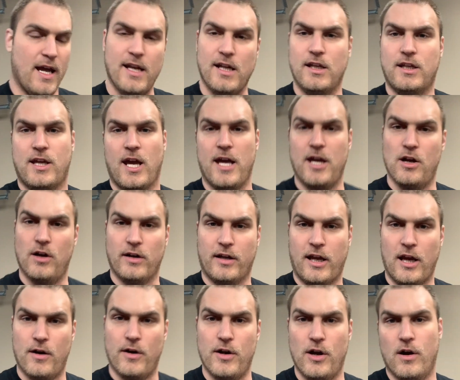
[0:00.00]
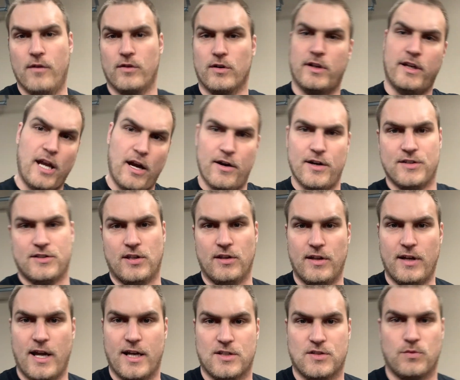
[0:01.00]
any carryover carries to the
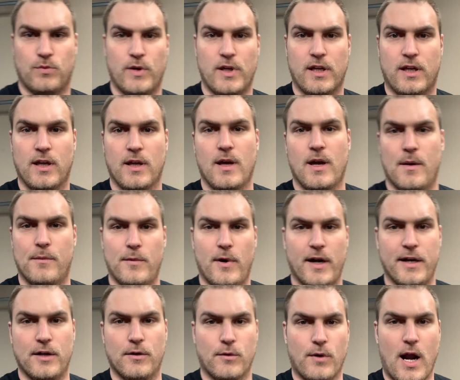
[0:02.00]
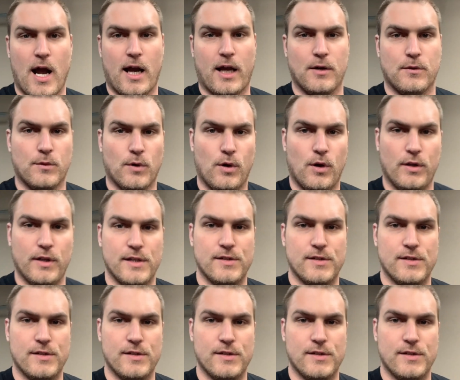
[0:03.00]
next week. I'm ready to rock and roll.